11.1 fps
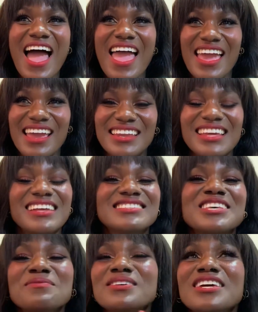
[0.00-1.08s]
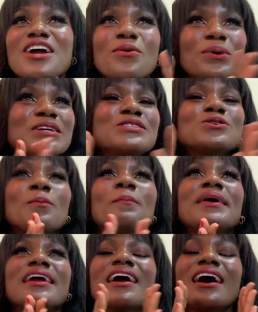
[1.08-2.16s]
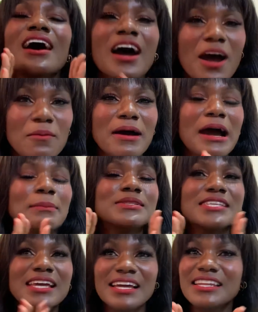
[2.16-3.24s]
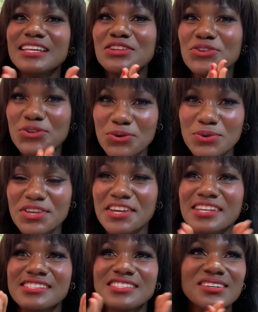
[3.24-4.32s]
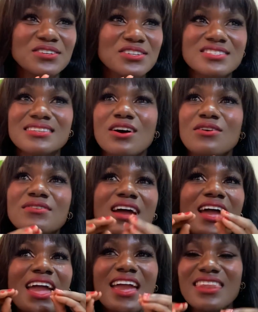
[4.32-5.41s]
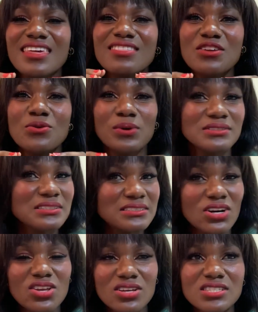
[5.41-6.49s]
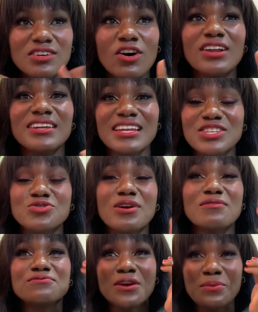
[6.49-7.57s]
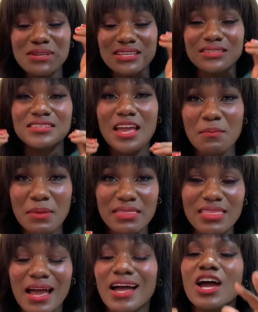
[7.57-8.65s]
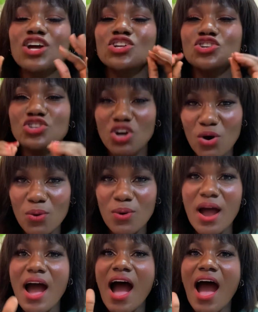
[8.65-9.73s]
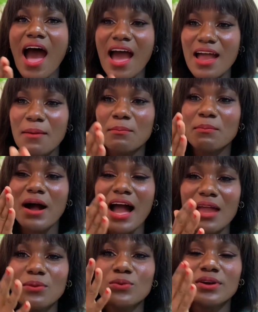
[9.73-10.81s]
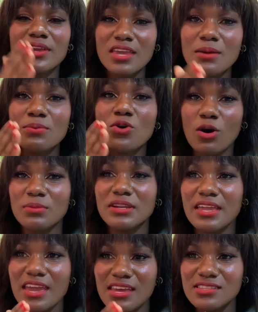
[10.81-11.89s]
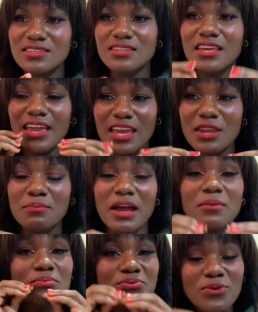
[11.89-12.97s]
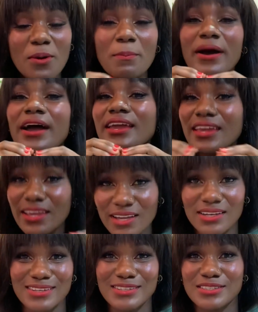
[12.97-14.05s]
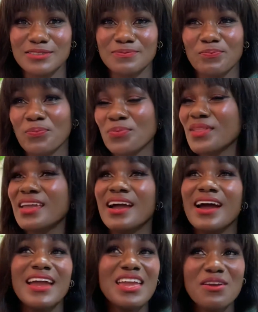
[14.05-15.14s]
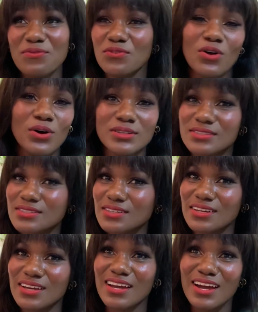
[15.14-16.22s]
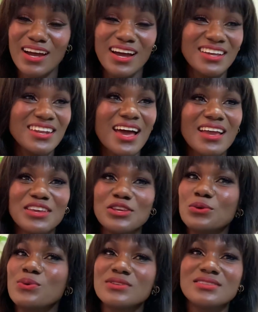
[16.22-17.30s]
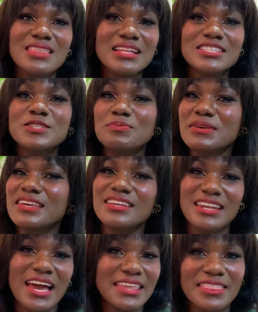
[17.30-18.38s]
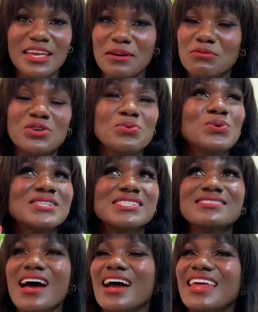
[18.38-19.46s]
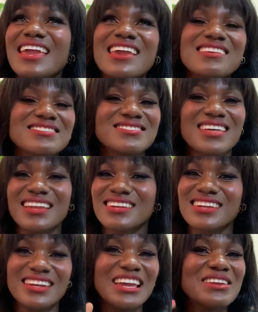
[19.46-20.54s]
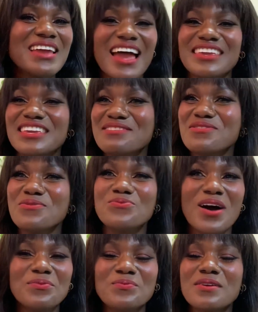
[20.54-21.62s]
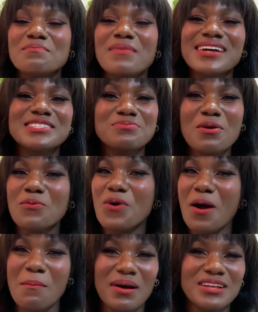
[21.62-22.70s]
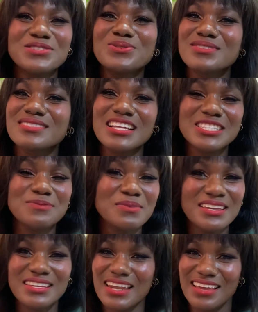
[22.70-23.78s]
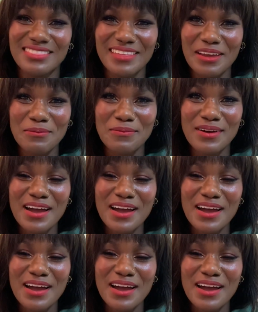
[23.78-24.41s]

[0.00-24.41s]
And it's something that you're going to pick up. I'm telling you, you can tell yourself anything you want to tell yourself, unless you're very determined that no, I will keep communicating in my proper English. If not, like you will start speaking like them. You will start instantly, like I give you 1 week, maximum 1 month, you will start speaking like them.